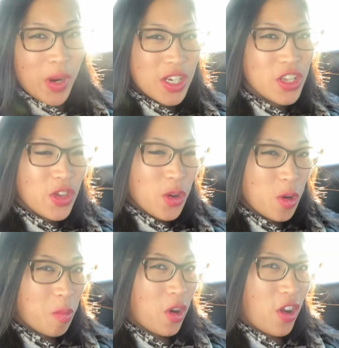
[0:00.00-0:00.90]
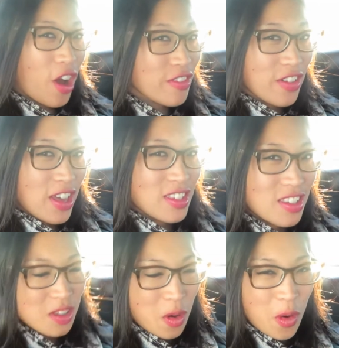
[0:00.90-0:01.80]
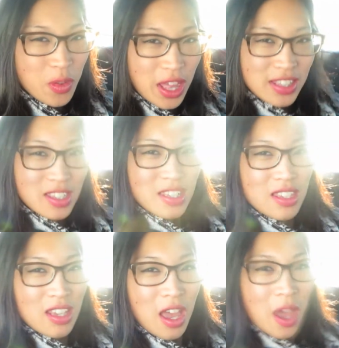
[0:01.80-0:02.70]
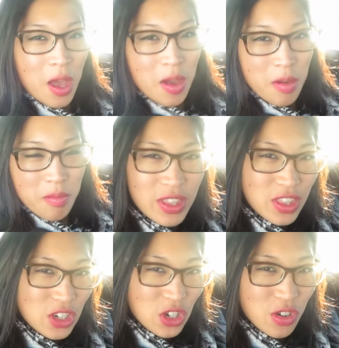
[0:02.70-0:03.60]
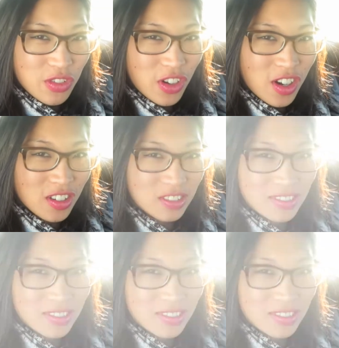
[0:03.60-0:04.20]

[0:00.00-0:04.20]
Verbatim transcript: our way to the Oak Brook office. So let's meet the chauffeur.